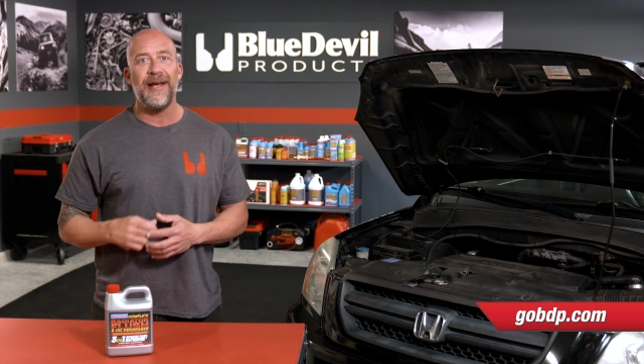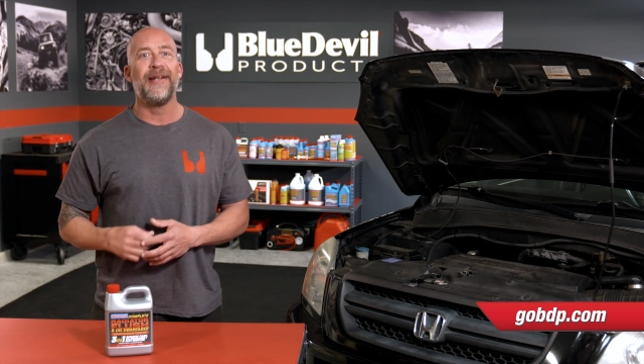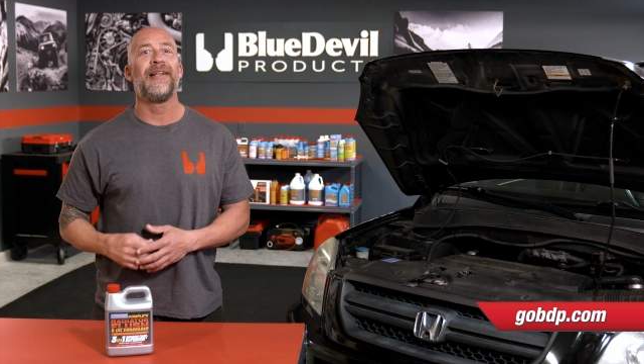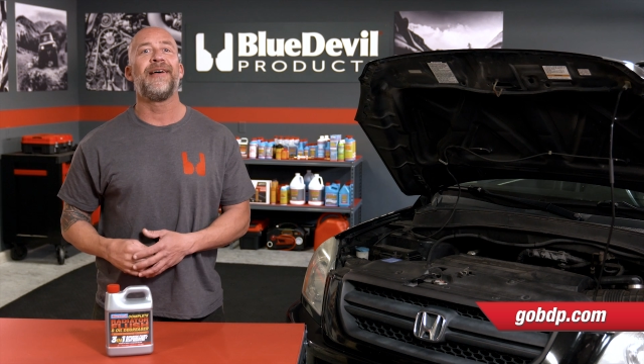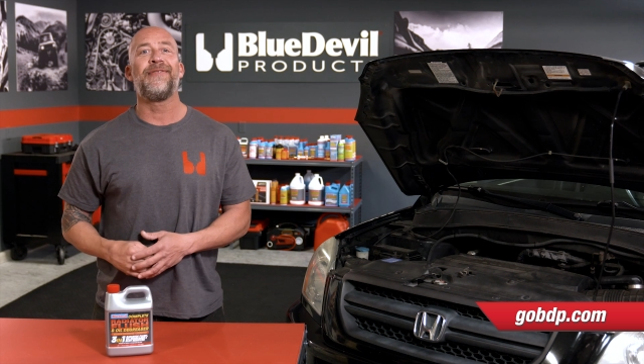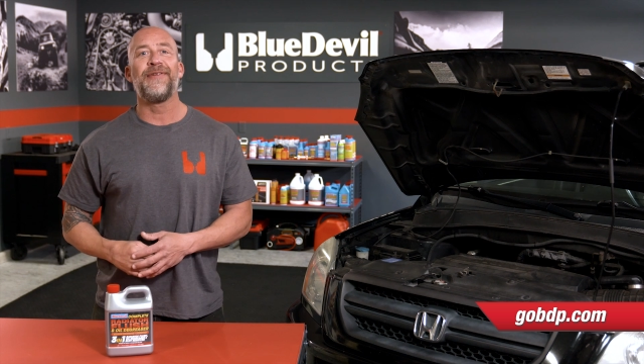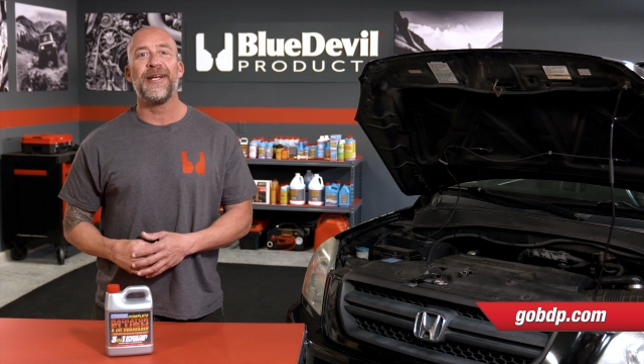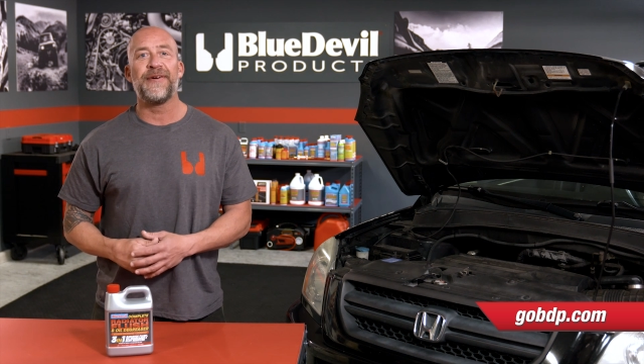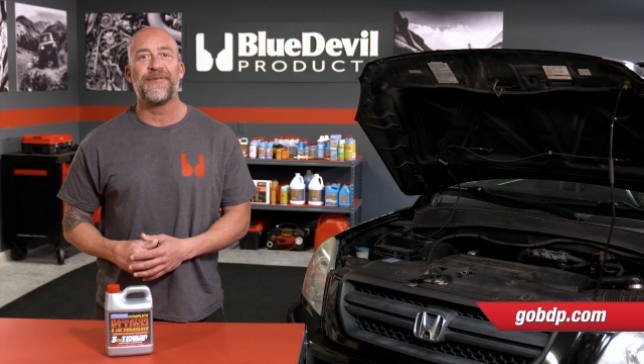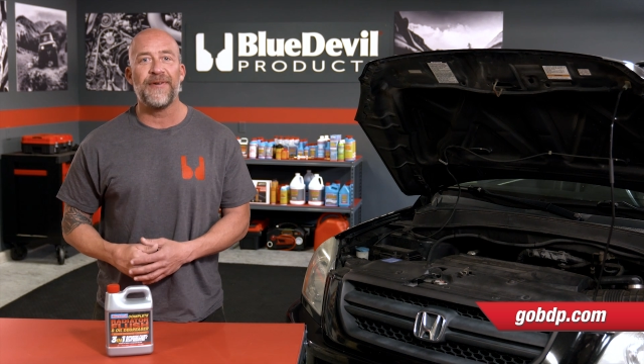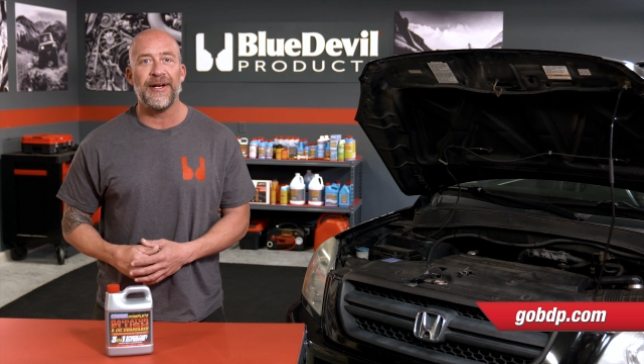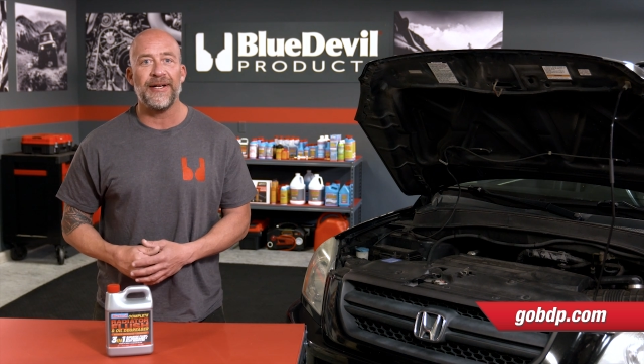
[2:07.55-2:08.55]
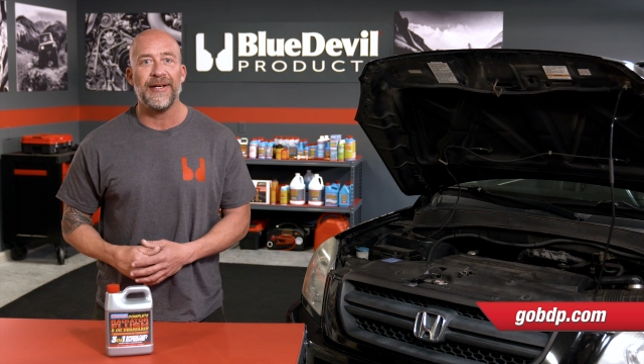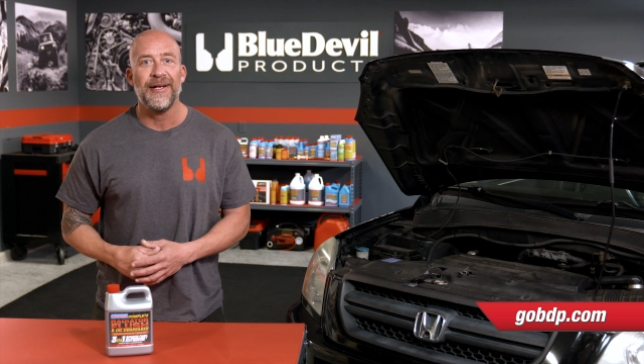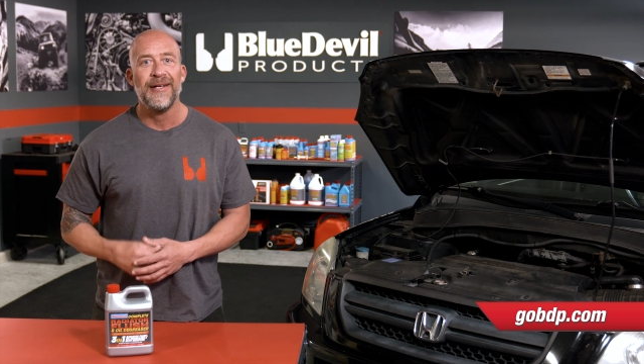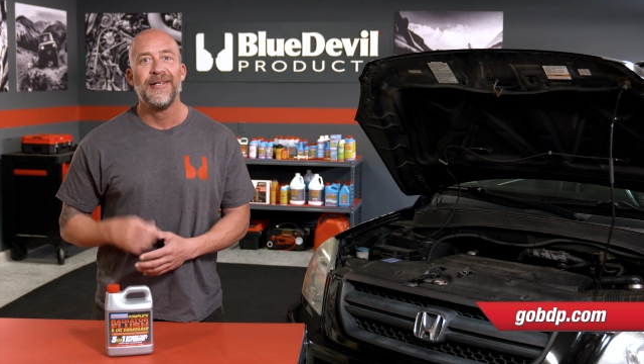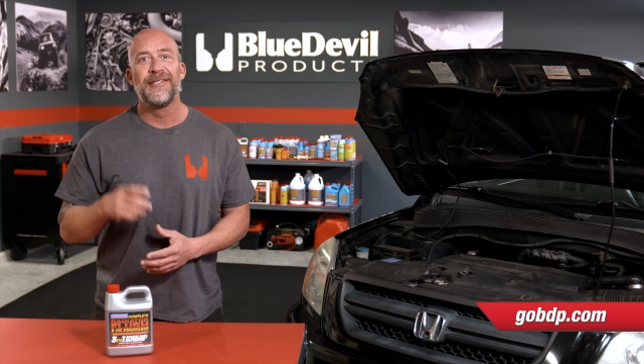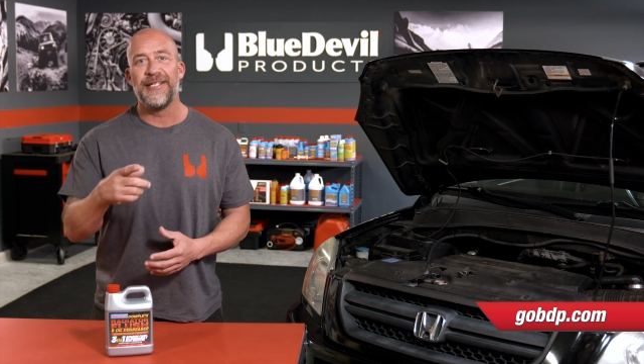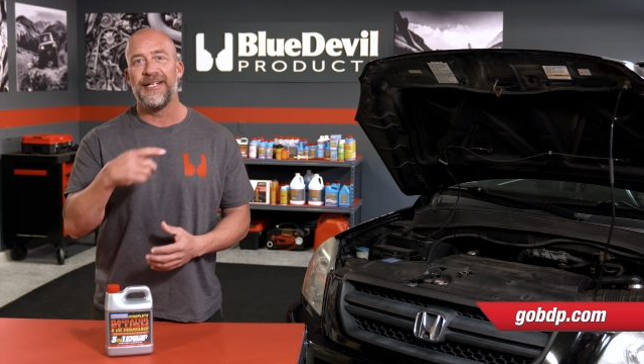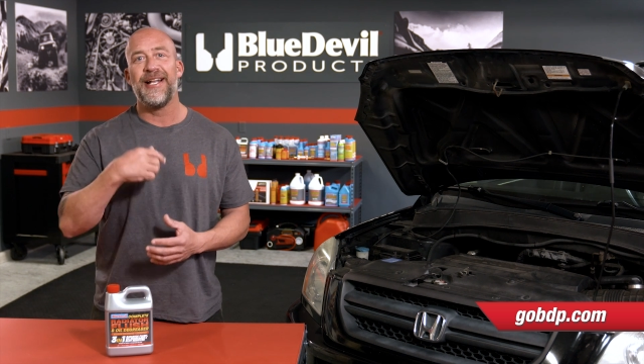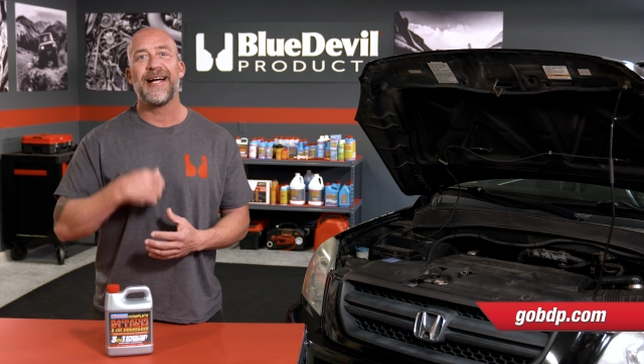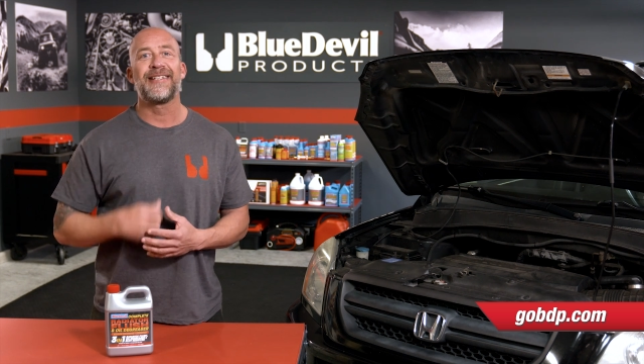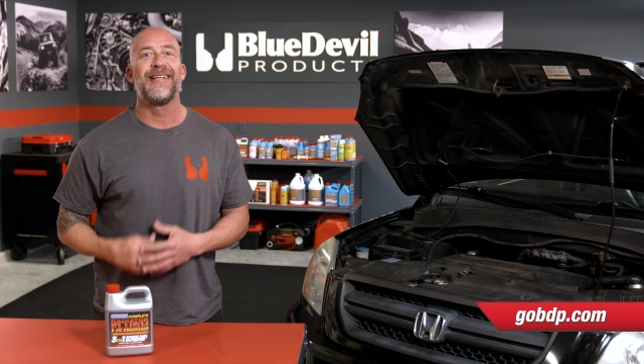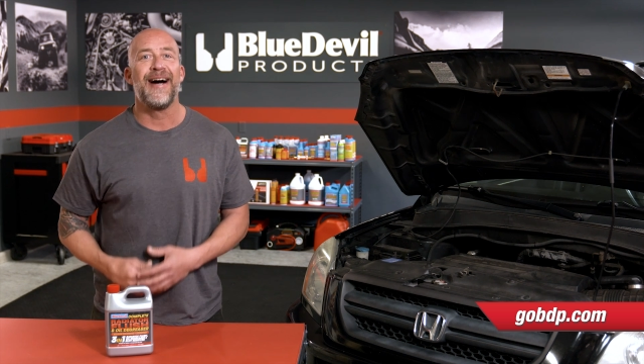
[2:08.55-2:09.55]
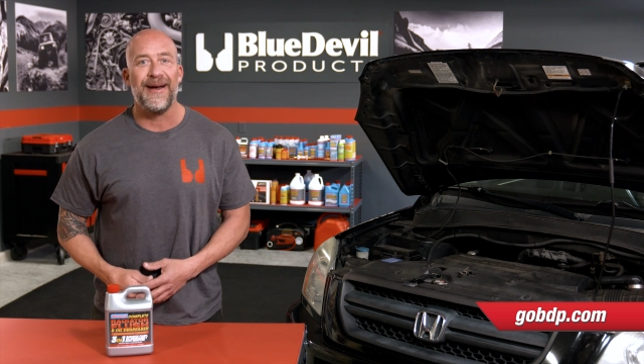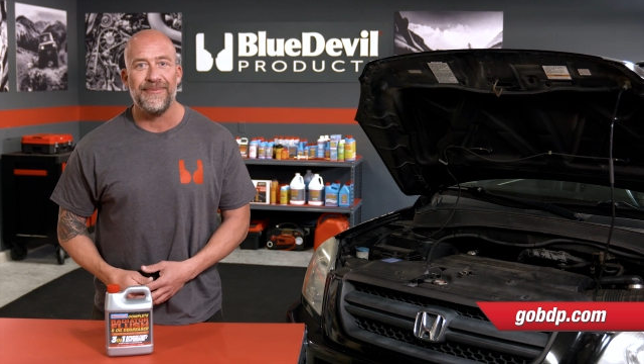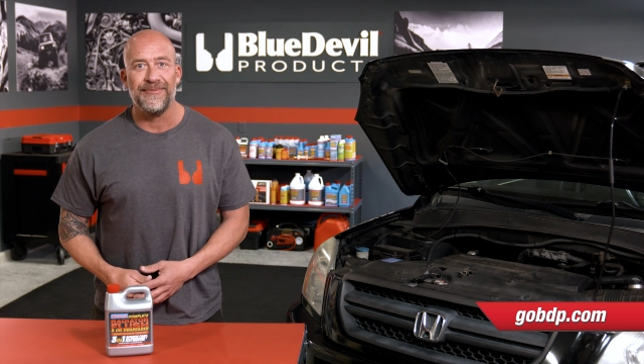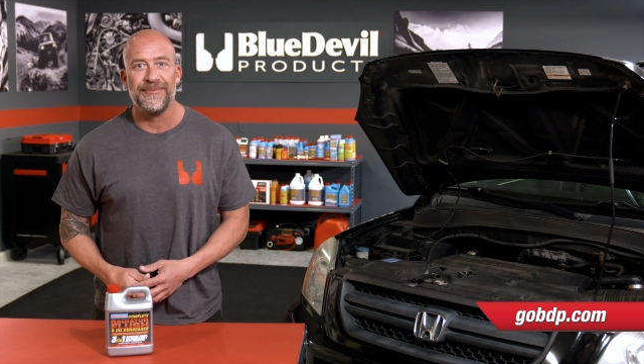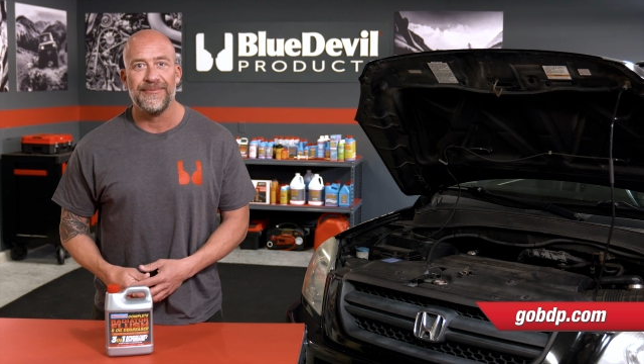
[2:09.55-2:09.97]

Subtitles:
and live leak-free. See you next time.